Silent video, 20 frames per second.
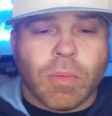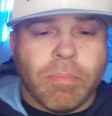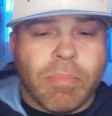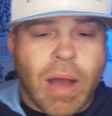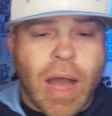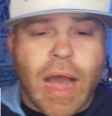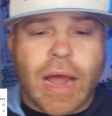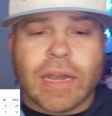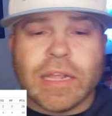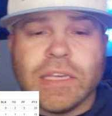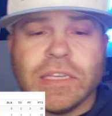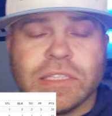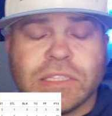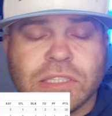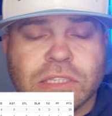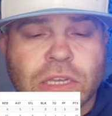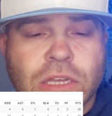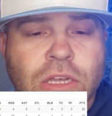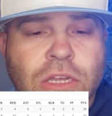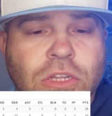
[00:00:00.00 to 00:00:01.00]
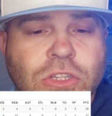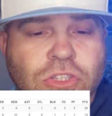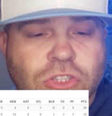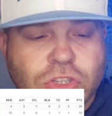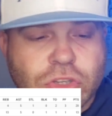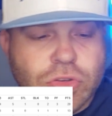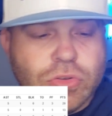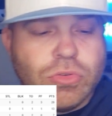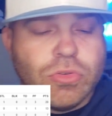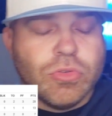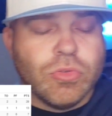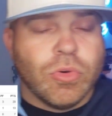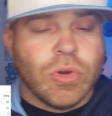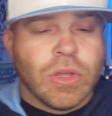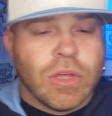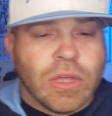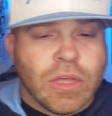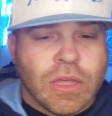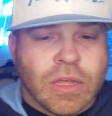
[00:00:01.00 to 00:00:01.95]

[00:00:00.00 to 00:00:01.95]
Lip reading: bodies to